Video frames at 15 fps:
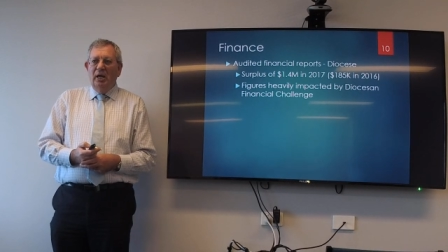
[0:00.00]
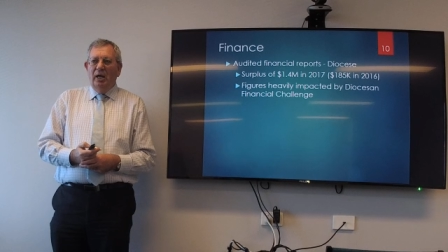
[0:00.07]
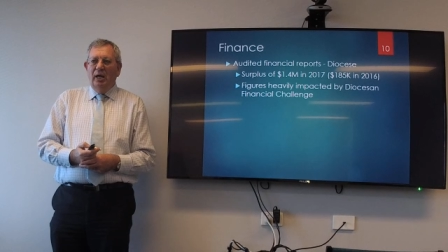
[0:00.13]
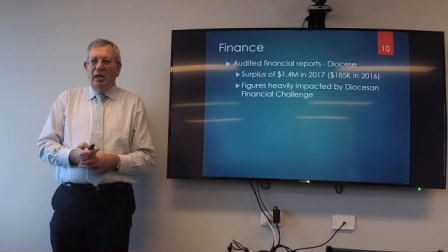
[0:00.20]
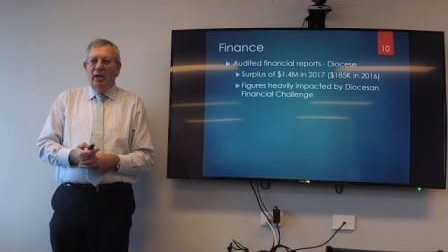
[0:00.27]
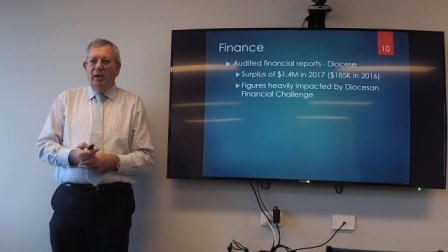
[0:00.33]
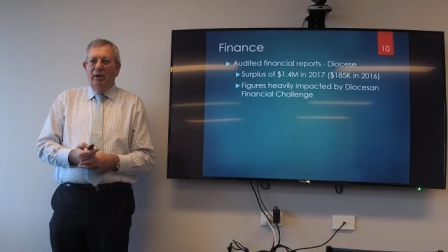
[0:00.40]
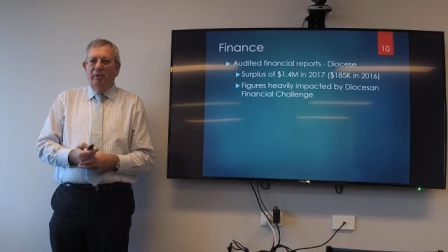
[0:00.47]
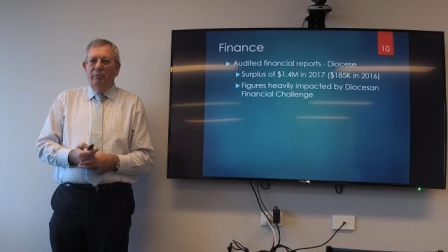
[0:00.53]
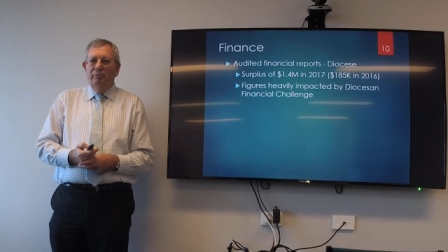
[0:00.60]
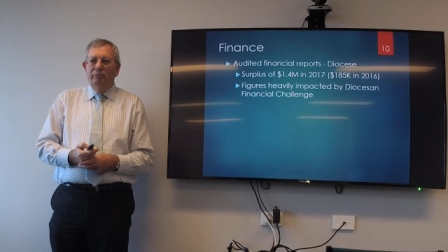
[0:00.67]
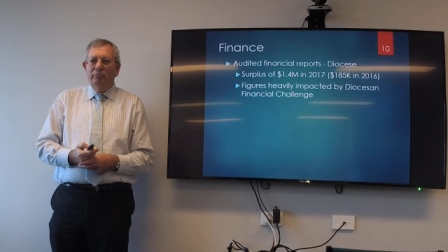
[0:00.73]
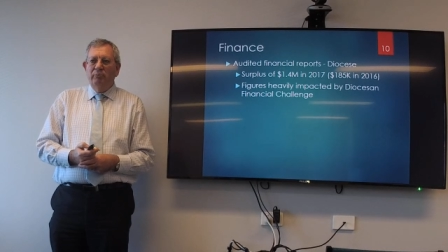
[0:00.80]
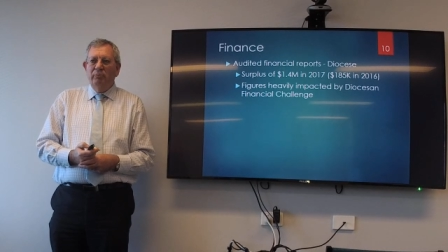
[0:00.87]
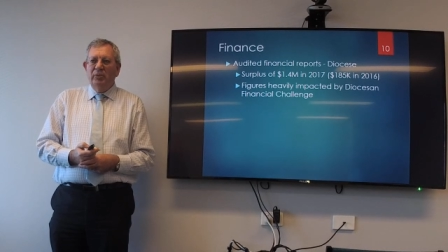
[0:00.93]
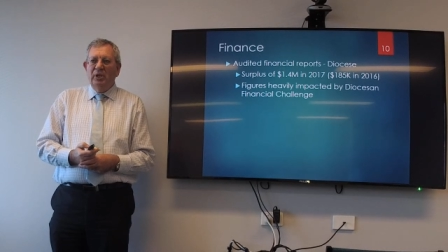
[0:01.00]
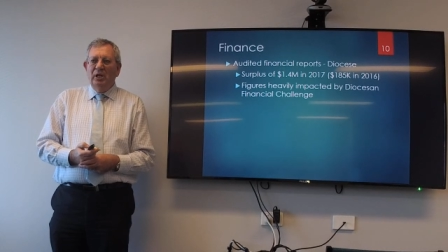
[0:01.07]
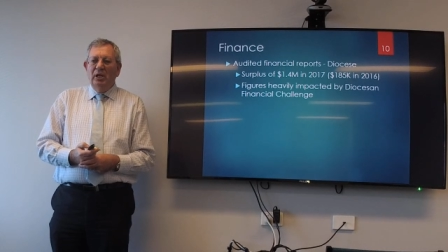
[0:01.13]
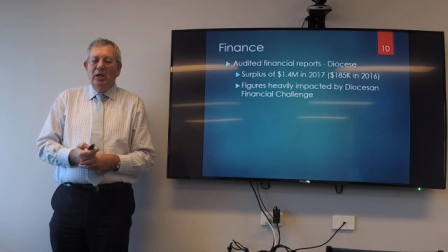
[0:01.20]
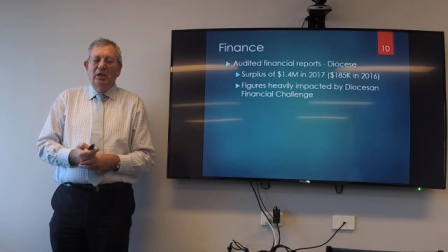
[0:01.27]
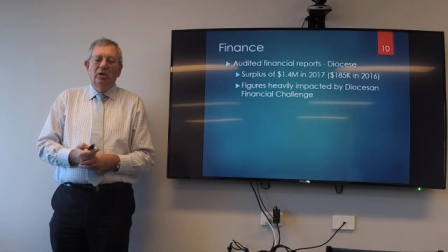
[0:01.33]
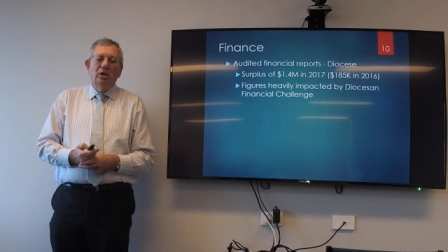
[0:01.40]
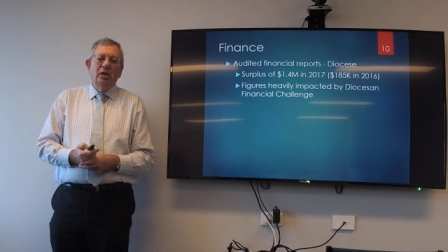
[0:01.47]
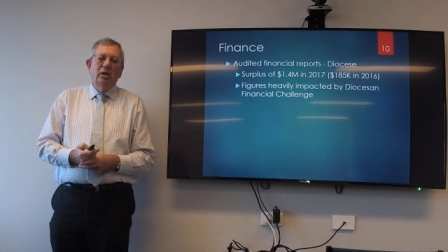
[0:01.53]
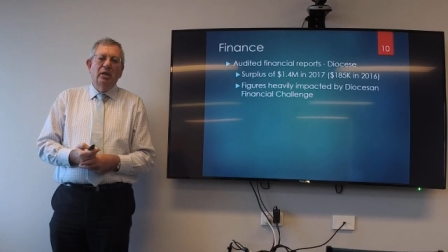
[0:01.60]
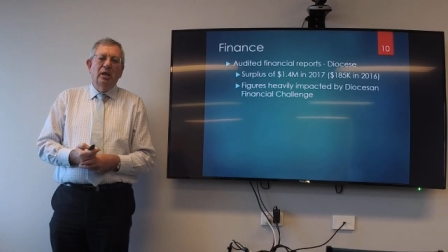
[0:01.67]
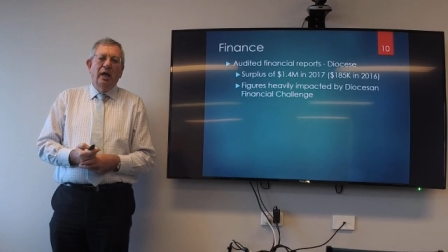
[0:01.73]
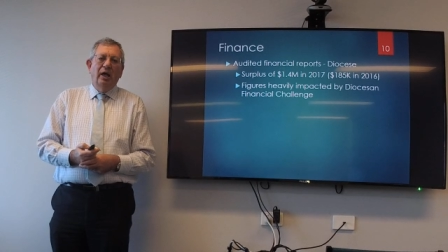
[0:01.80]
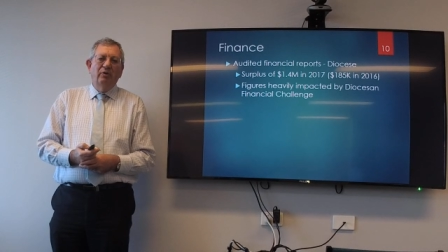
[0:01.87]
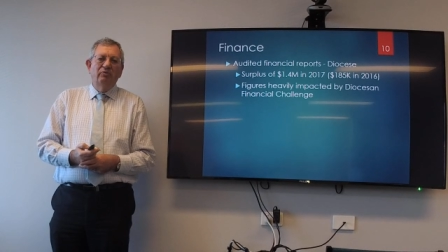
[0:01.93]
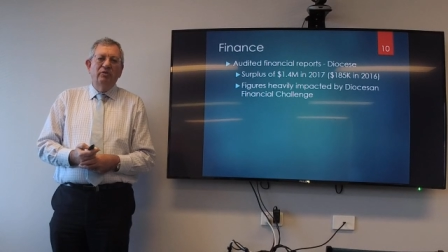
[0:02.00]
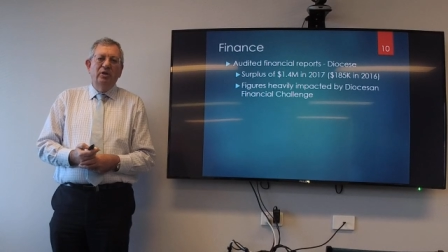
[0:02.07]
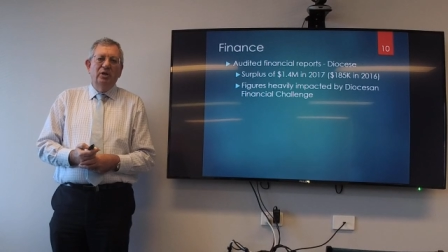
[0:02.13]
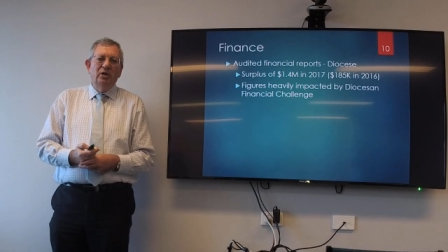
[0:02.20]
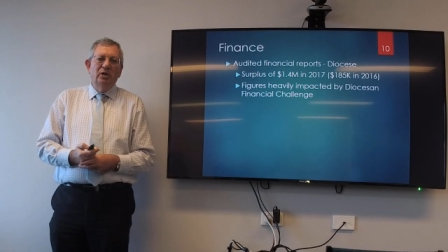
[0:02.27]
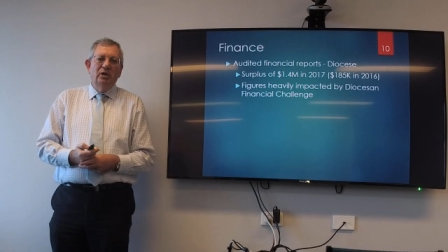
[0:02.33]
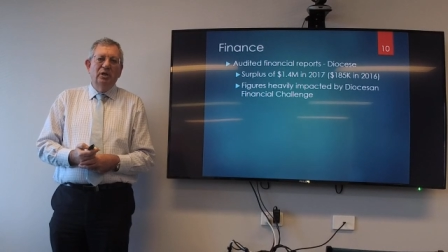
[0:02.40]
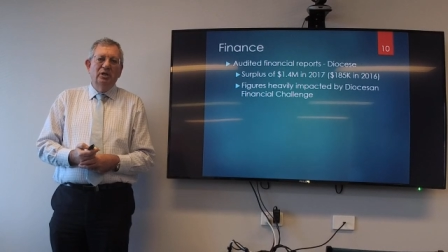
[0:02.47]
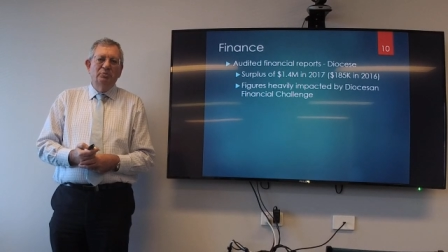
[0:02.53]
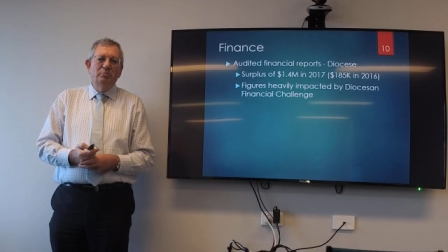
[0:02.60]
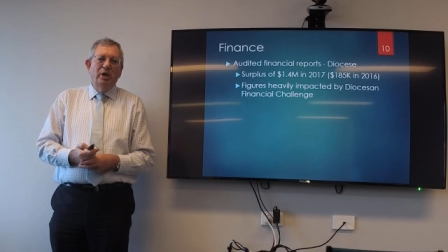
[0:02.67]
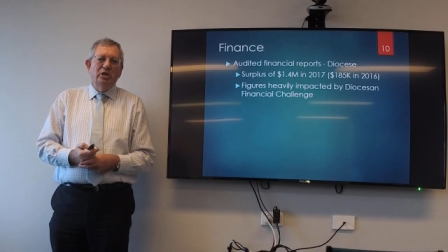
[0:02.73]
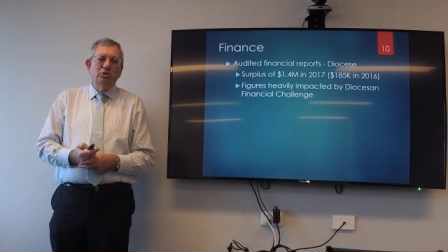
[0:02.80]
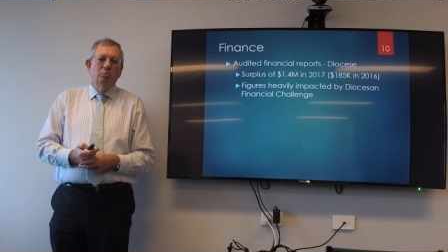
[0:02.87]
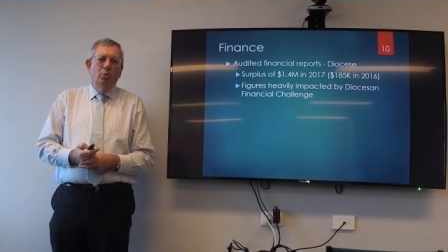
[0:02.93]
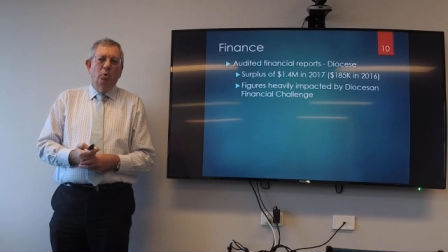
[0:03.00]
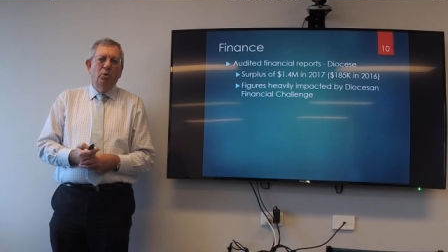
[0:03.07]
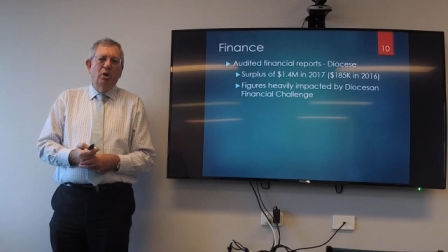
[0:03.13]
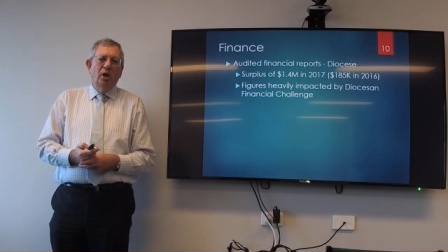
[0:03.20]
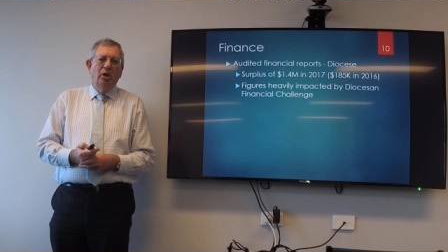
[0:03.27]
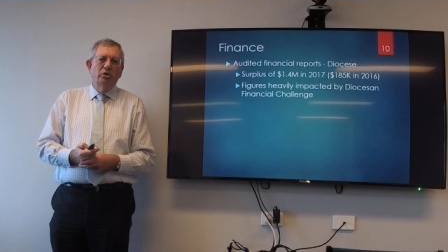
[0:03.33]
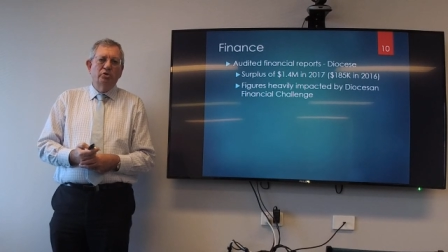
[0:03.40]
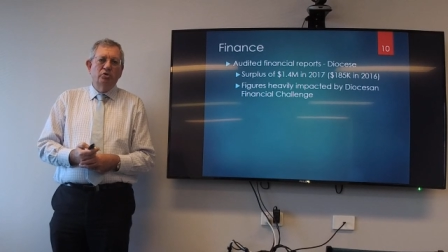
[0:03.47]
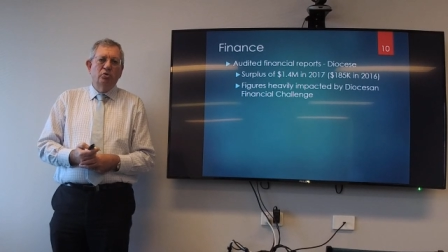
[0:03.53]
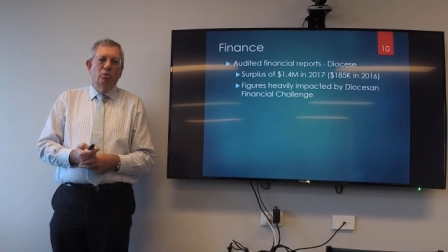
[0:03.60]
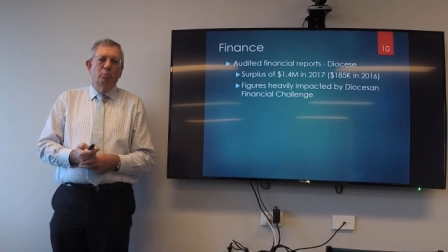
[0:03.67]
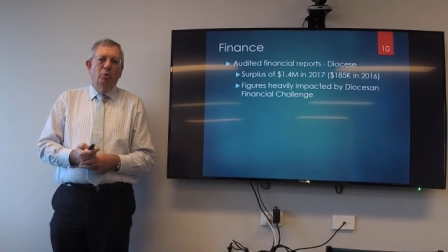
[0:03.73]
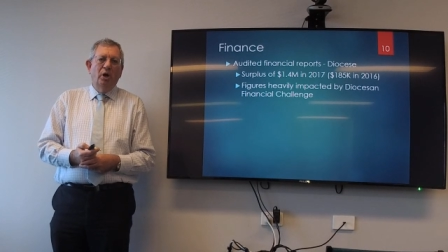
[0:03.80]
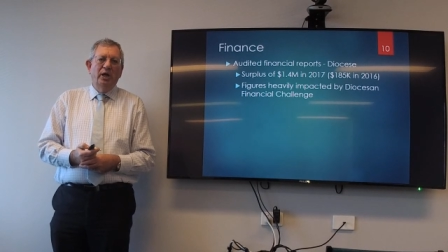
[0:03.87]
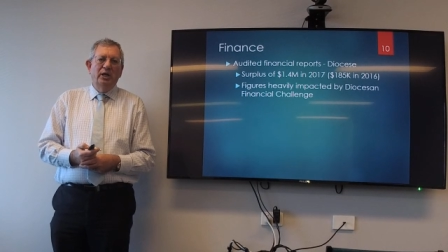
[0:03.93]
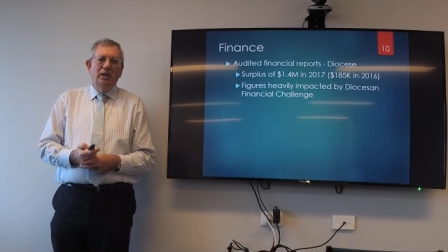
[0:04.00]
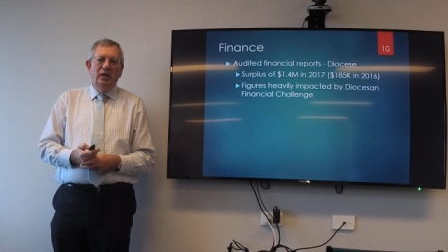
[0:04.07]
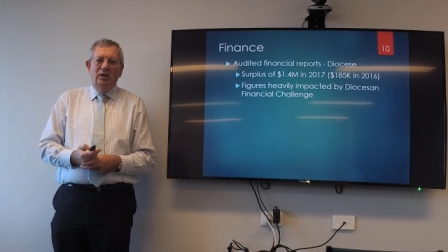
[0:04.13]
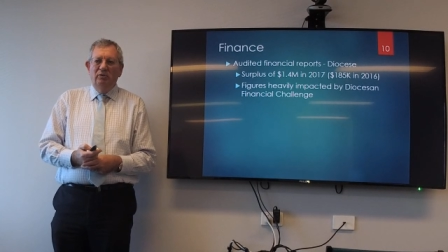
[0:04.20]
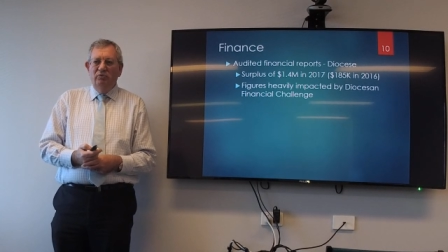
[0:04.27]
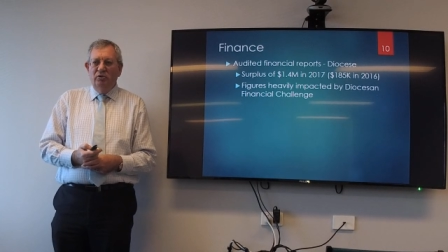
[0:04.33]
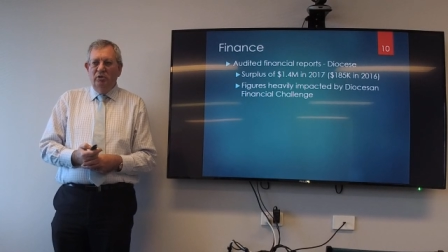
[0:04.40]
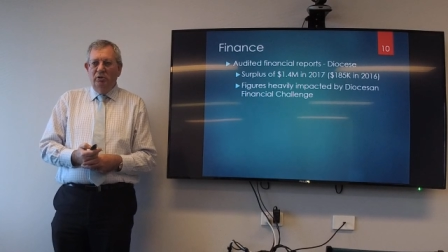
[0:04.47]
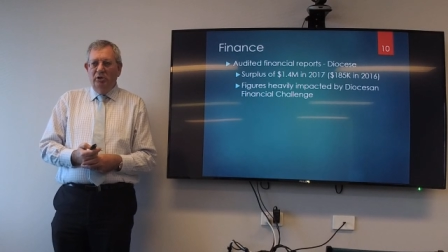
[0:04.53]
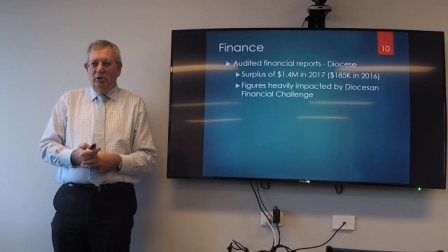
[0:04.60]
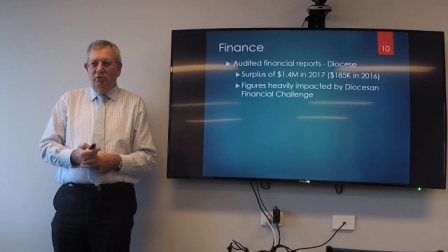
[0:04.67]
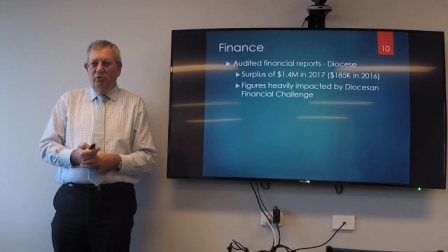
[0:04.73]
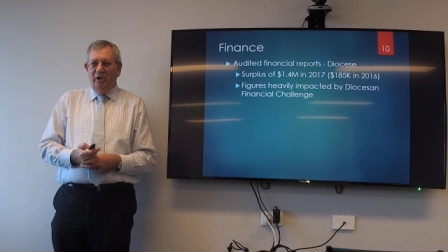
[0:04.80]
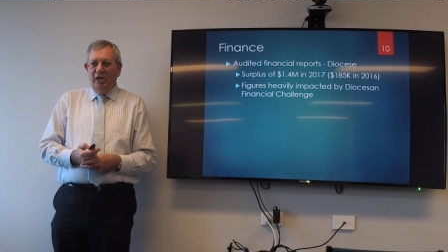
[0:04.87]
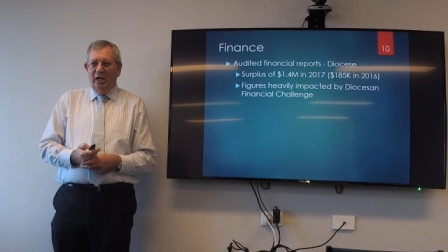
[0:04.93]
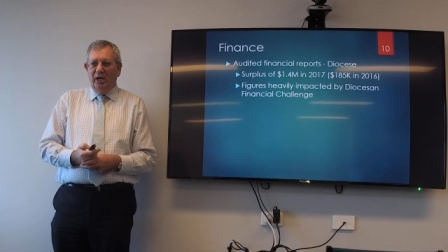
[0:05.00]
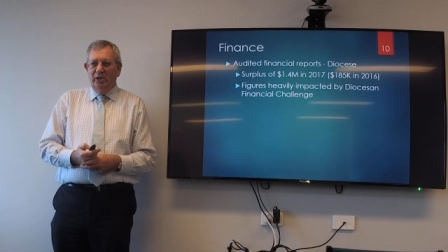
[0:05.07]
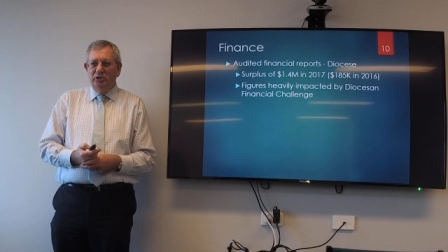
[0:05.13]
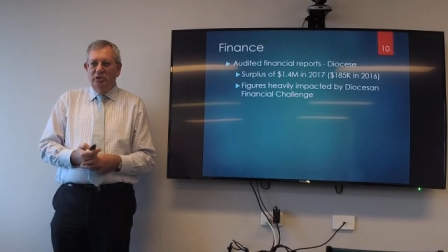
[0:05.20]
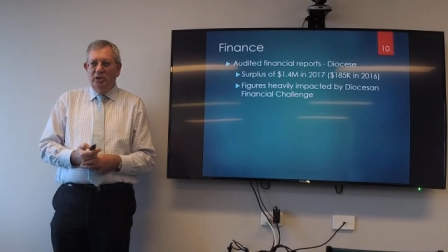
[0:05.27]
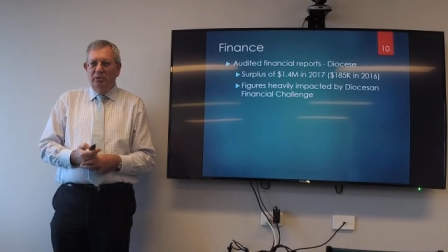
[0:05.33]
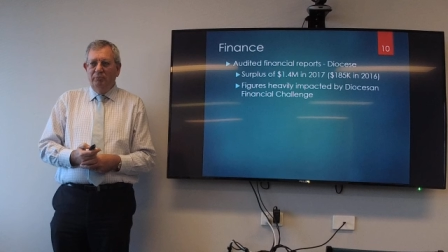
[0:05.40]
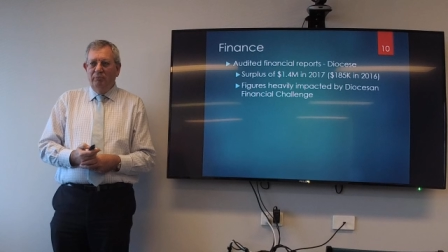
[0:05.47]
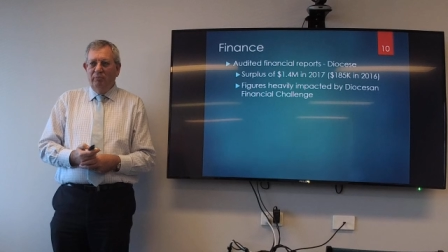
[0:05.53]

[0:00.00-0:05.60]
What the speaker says: Our figure is much more close to a break even in reality.